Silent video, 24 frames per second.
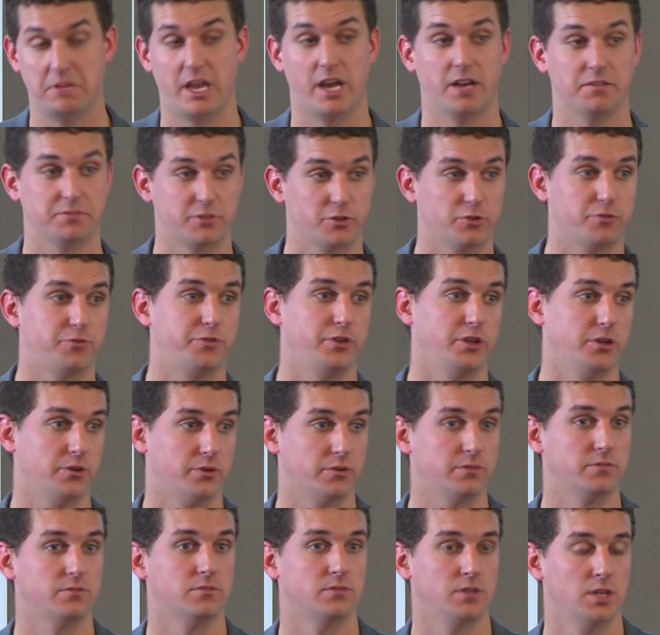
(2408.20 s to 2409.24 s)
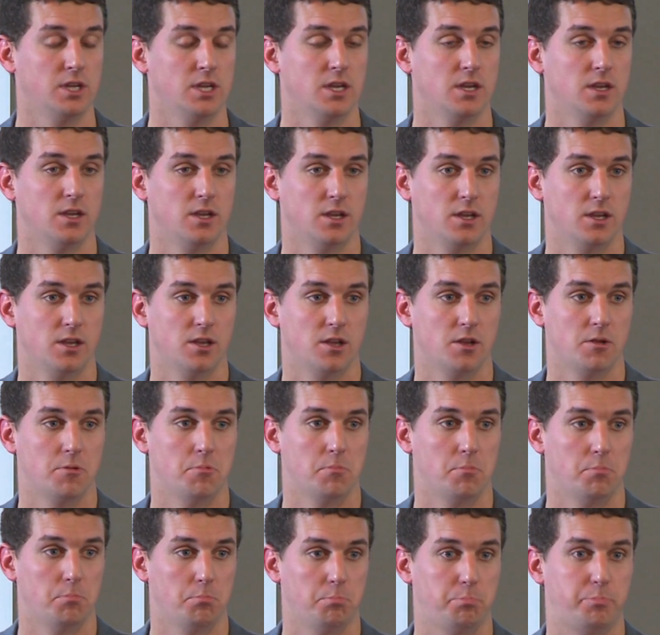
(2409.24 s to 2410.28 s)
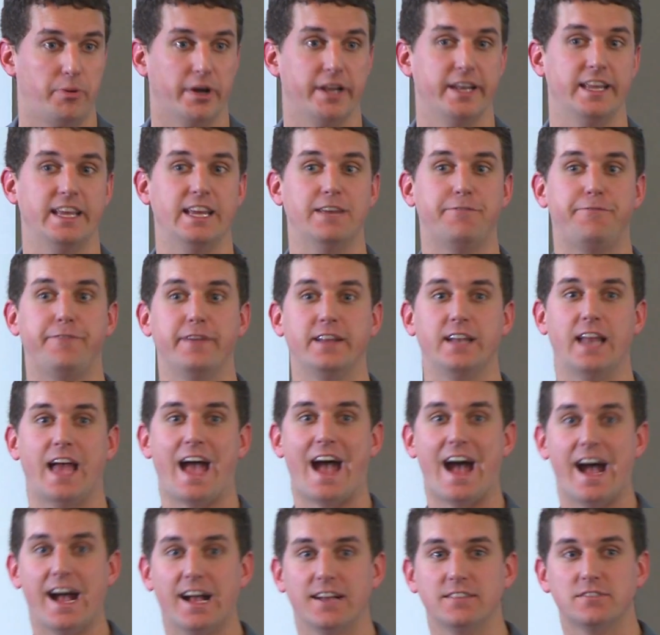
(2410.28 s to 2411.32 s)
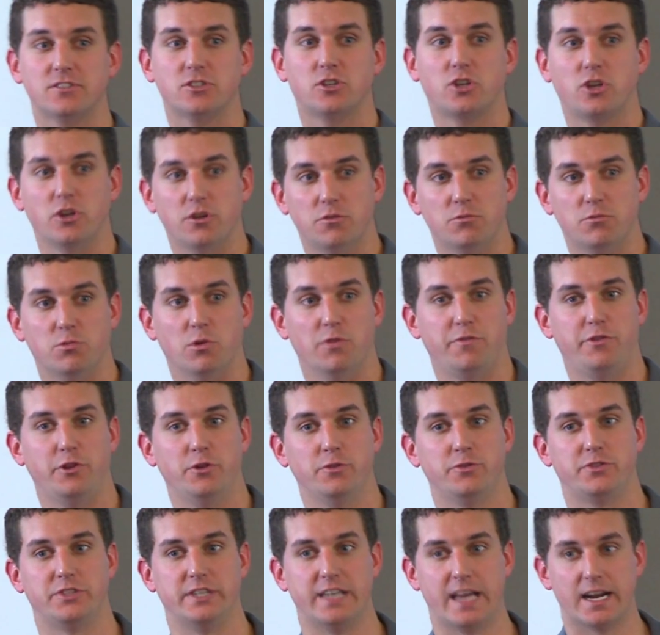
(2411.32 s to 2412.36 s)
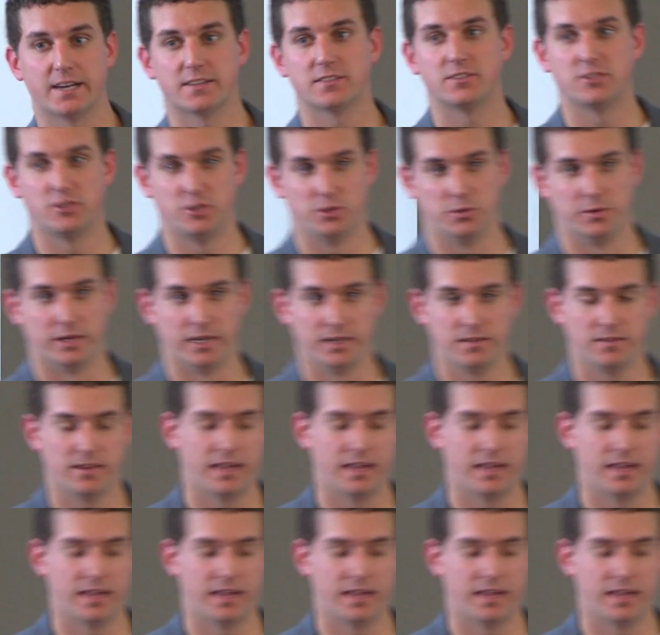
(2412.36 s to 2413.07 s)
Yeah, so a few. But if it has good reviews next to